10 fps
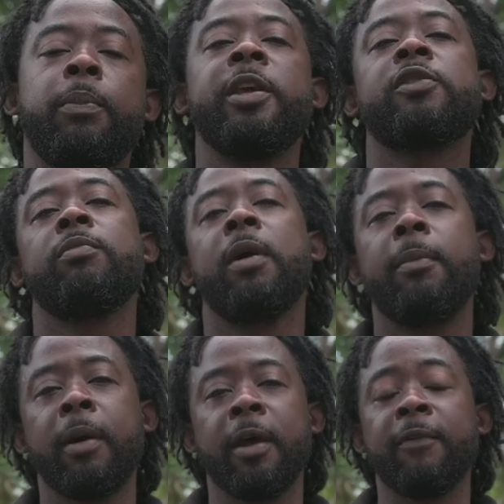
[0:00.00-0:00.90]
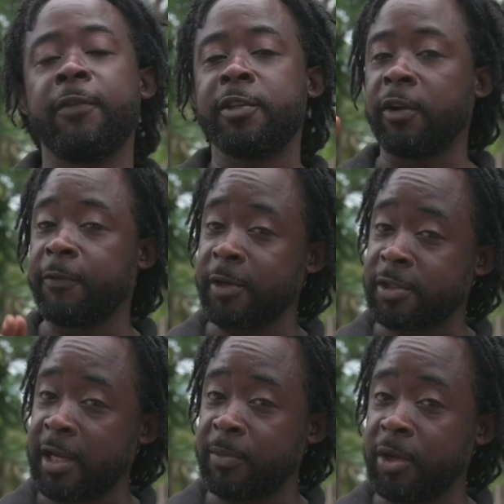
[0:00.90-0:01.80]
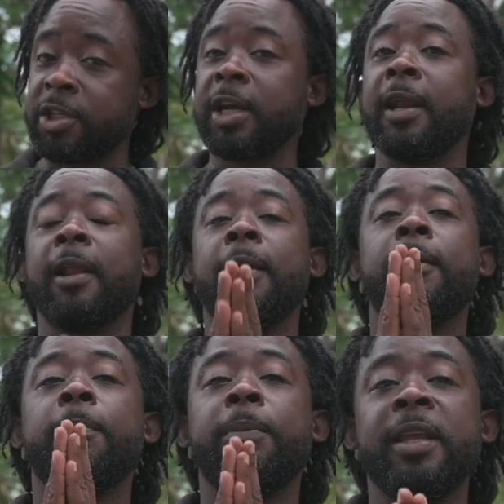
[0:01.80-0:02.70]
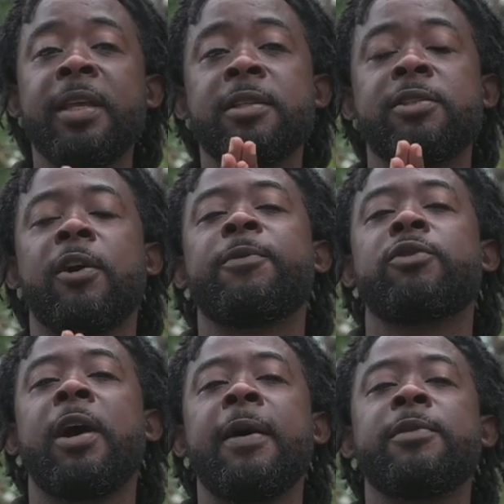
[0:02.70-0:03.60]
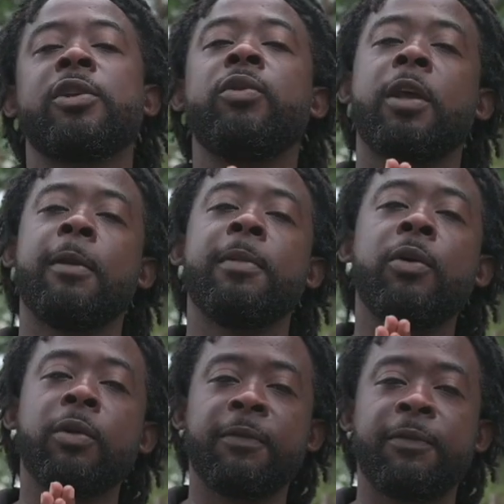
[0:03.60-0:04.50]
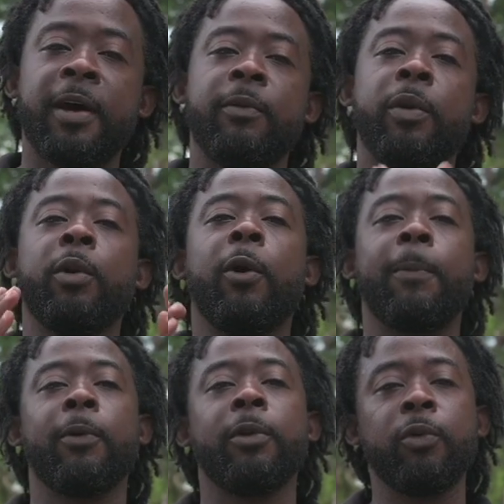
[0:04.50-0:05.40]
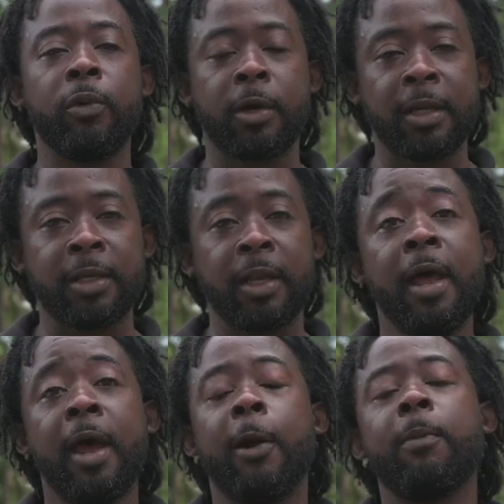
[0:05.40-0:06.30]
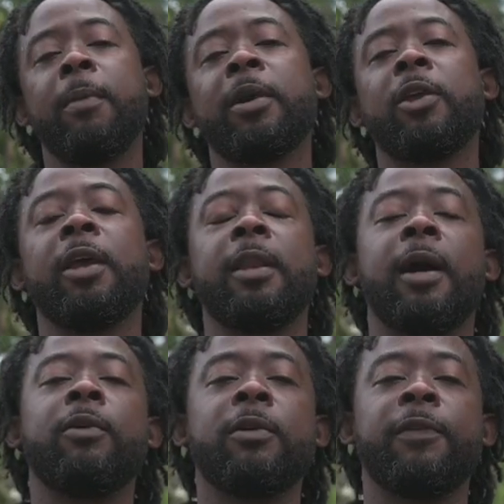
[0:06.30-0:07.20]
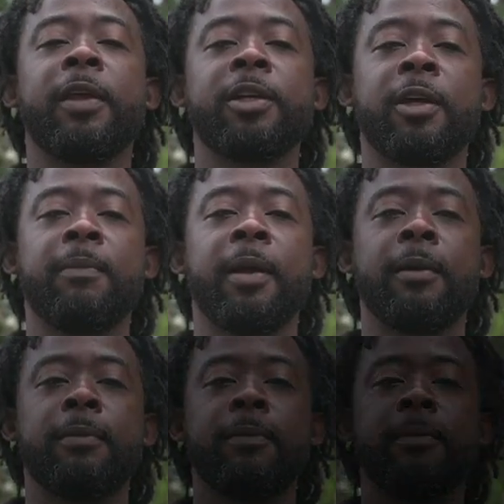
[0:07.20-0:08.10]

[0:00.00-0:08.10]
Please remember, if it's your first time to the channel, please subscribe so you can be notified when we upload new content. And remember to hit that notification bell.